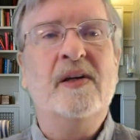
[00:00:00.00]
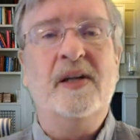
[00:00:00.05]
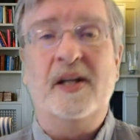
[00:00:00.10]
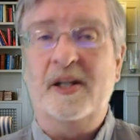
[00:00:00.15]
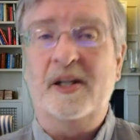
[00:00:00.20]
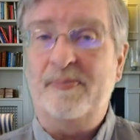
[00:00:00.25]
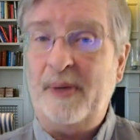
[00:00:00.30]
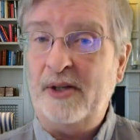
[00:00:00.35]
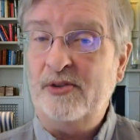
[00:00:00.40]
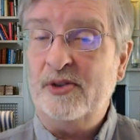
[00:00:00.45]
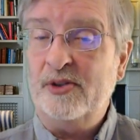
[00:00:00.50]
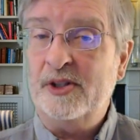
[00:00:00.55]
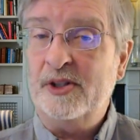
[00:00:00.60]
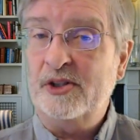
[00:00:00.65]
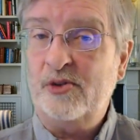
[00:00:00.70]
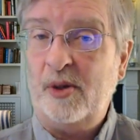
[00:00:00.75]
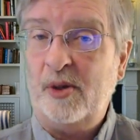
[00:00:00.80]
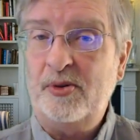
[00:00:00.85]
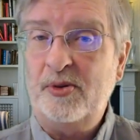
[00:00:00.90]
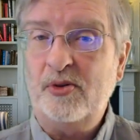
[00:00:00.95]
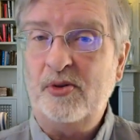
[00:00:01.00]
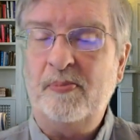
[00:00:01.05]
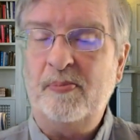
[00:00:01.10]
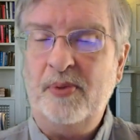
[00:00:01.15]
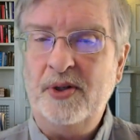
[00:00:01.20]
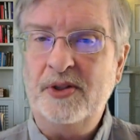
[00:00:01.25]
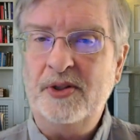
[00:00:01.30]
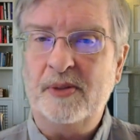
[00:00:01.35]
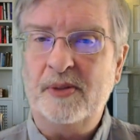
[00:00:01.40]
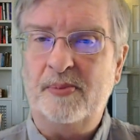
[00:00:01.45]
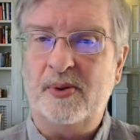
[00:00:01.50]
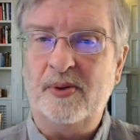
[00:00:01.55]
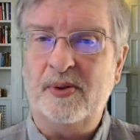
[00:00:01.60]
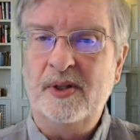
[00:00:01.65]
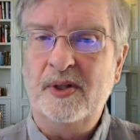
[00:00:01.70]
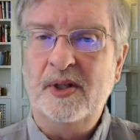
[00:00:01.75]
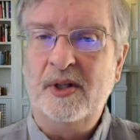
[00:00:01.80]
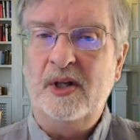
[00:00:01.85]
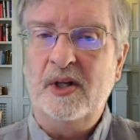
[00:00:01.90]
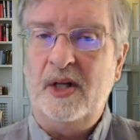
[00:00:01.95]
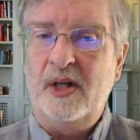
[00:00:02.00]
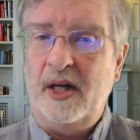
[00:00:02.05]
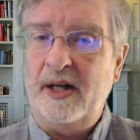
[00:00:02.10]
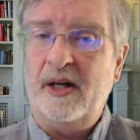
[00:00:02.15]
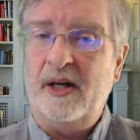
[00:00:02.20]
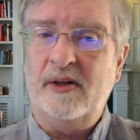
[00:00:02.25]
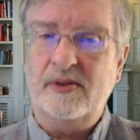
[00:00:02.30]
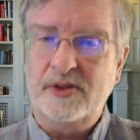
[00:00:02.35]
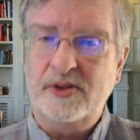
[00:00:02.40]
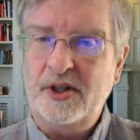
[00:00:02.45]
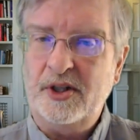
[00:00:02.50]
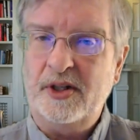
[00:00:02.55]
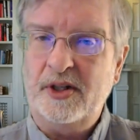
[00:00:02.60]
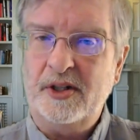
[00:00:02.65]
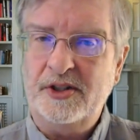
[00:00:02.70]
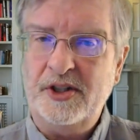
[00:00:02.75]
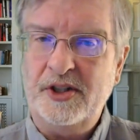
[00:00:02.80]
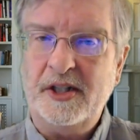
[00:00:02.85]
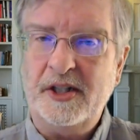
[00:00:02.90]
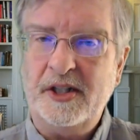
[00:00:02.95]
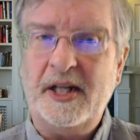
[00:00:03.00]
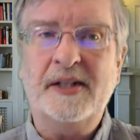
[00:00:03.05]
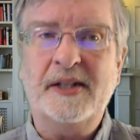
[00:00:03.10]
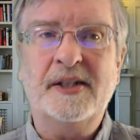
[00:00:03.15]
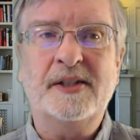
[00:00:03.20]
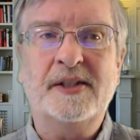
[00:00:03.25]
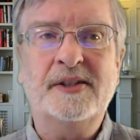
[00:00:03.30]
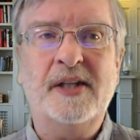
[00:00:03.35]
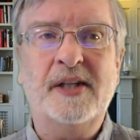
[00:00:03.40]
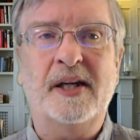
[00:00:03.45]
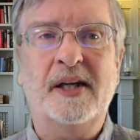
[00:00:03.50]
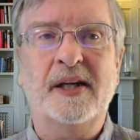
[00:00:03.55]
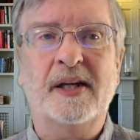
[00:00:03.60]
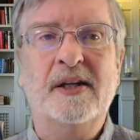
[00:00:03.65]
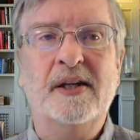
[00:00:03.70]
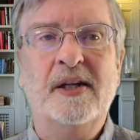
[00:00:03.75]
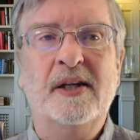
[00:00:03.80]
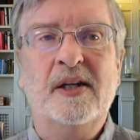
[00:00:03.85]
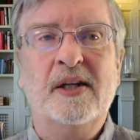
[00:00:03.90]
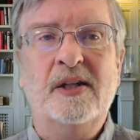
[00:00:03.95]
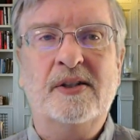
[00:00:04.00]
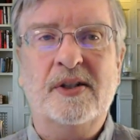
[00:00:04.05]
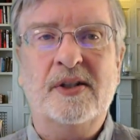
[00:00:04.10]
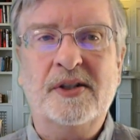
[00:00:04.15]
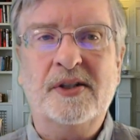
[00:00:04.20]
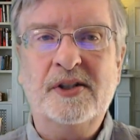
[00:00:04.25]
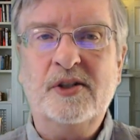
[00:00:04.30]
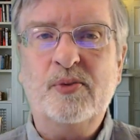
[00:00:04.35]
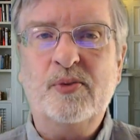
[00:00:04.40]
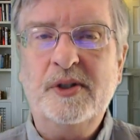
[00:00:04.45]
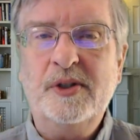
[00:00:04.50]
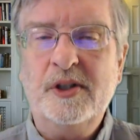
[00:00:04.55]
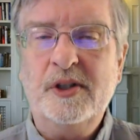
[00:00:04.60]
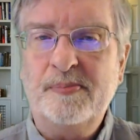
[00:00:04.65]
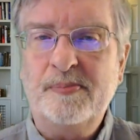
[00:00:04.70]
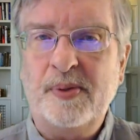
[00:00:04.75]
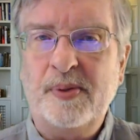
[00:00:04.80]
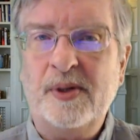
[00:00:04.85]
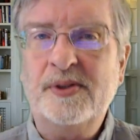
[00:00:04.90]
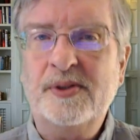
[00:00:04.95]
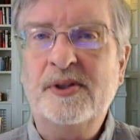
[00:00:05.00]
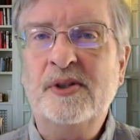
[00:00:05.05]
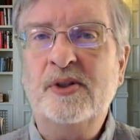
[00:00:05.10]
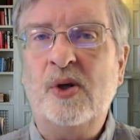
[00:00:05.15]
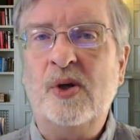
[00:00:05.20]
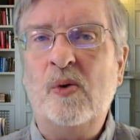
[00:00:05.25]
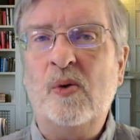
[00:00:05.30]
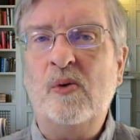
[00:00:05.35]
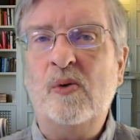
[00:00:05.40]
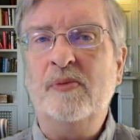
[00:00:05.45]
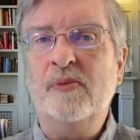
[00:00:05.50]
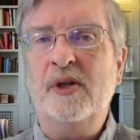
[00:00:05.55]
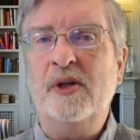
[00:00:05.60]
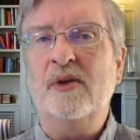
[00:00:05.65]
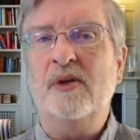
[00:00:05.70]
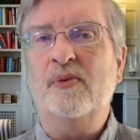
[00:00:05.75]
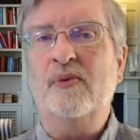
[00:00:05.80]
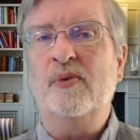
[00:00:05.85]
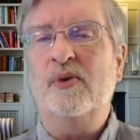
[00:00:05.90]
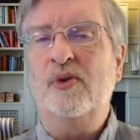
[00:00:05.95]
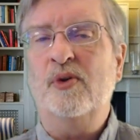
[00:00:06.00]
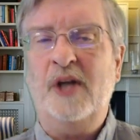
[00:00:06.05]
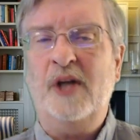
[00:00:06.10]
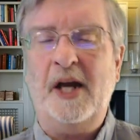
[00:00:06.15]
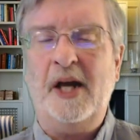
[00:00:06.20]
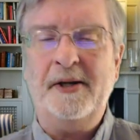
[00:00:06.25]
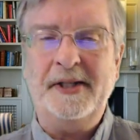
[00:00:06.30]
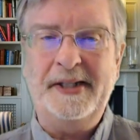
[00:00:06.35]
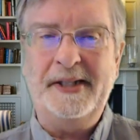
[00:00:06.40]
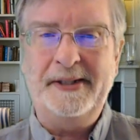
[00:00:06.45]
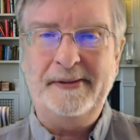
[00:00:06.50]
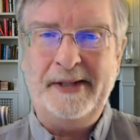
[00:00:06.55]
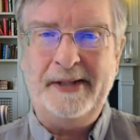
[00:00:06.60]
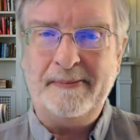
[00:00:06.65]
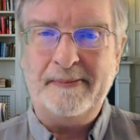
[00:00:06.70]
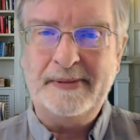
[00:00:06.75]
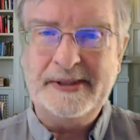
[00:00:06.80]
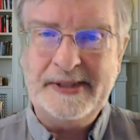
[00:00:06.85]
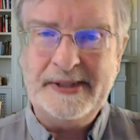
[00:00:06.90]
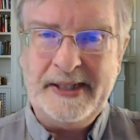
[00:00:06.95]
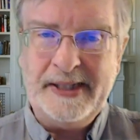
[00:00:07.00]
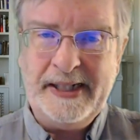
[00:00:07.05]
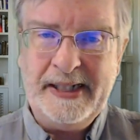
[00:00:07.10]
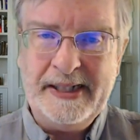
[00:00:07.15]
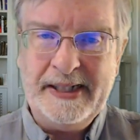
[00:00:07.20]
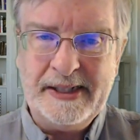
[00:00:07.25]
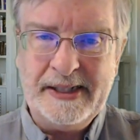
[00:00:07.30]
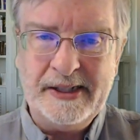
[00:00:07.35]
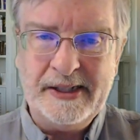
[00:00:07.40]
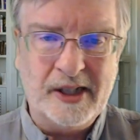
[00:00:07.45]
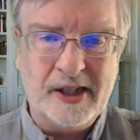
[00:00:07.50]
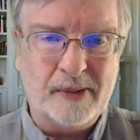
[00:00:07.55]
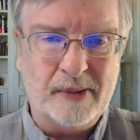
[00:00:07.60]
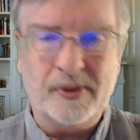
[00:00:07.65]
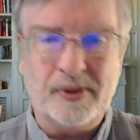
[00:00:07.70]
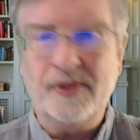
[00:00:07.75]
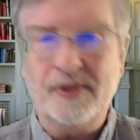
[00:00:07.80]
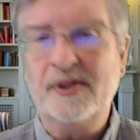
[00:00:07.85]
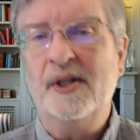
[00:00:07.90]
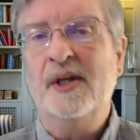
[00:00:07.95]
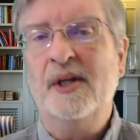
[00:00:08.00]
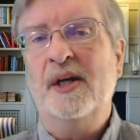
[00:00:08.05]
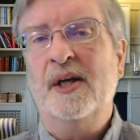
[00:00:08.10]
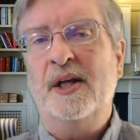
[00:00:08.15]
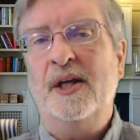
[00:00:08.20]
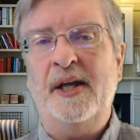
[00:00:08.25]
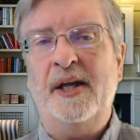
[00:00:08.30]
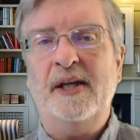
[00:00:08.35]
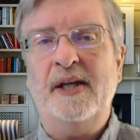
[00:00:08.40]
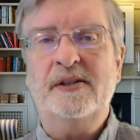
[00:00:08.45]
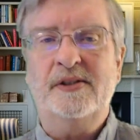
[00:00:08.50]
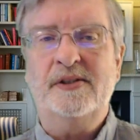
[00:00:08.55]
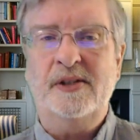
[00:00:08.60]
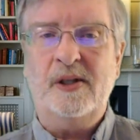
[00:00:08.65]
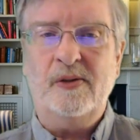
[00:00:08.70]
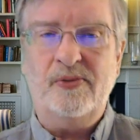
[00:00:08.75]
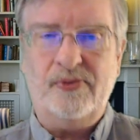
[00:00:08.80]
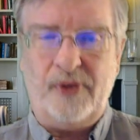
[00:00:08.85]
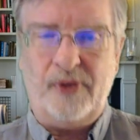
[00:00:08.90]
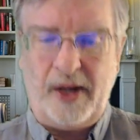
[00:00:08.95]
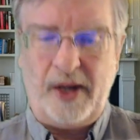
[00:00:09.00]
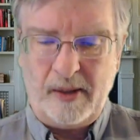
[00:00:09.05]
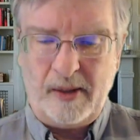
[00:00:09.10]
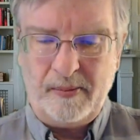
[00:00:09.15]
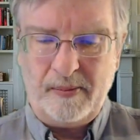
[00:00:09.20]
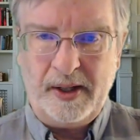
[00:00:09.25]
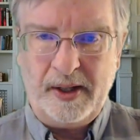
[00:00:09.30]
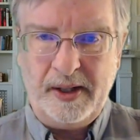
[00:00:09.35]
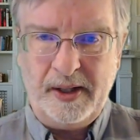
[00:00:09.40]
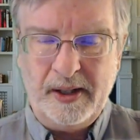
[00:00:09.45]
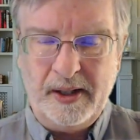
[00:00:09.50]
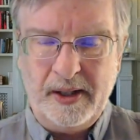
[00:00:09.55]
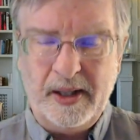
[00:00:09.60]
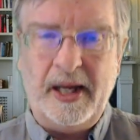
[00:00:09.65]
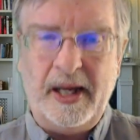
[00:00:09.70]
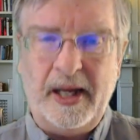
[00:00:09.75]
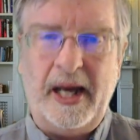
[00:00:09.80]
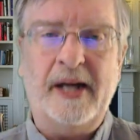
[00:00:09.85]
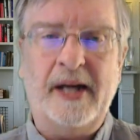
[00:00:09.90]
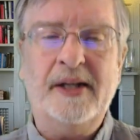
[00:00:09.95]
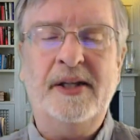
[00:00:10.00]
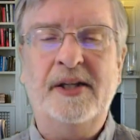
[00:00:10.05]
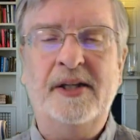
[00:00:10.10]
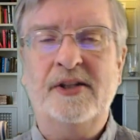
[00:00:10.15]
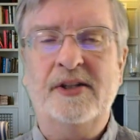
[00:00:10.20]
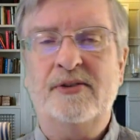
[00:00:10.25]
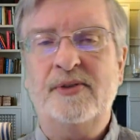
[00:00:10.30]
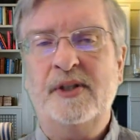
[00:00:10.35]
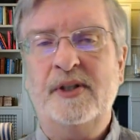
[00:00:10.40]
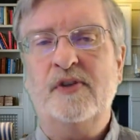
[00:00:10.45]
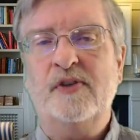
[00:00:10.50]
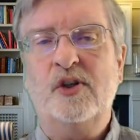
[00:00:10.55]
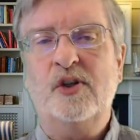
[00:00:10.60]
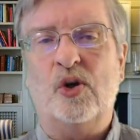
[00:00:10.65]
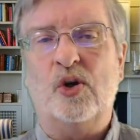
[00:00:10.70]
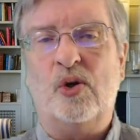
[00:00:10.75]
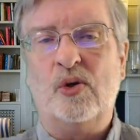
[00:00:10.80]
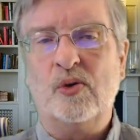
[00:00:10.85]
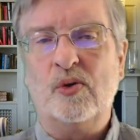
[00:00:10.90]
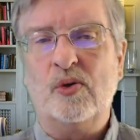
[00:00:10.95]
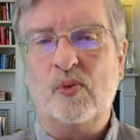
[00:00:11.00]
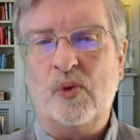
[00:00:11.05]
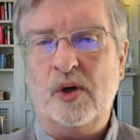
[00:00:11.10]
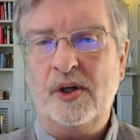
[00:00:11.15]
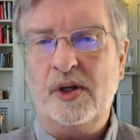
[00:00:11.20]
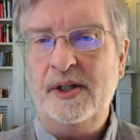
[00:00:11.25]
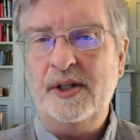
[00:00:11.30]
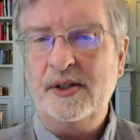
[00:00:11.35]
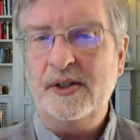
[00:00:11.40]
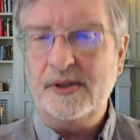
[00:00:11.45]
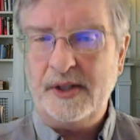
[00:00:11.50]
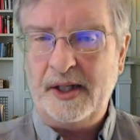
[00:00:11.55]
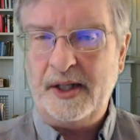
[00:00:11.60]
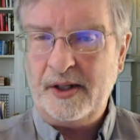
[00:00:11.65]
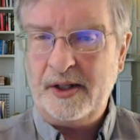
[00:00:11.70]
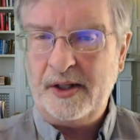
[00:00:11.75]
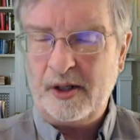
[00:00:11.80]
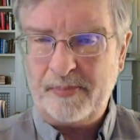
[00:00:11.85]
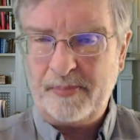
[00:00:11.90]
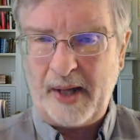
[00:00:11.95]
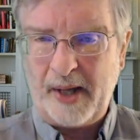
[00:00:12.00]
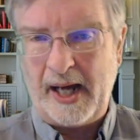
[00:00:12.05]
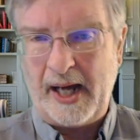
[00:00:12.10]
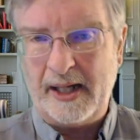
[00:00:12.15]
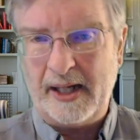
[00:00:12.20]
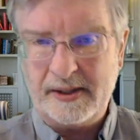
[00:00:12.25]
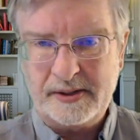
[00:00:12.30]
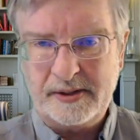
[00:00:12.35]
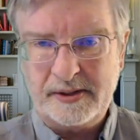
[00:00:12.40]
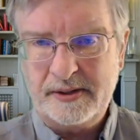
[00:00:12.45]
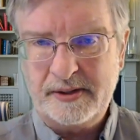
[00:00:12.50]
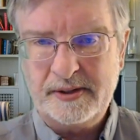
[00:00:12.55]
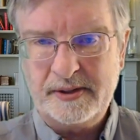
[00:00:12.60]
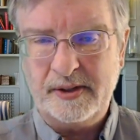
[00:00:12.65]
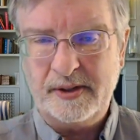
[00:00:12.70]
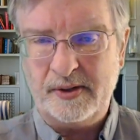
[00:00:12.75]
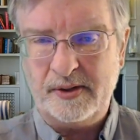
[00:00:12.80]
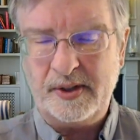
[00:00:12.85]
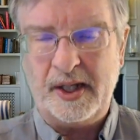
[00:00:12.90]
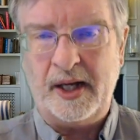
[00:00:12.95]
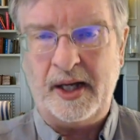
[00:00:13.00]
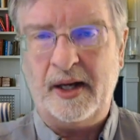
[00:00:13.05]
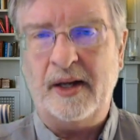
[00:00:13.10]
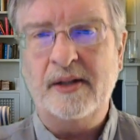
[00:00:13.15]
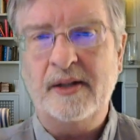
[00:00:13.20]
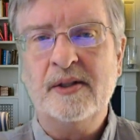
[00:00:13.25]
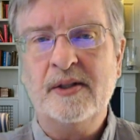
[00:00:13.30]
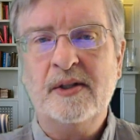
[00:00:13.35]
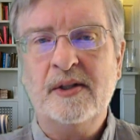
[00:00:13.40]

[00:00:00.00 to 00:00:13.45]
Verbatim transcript: It's based on a scriptural principle, and I'll share, share that in a second. So this is what this person told me who kept, kept seeing these numbers. Yes, their family had a history of occult workings in their past. Okay.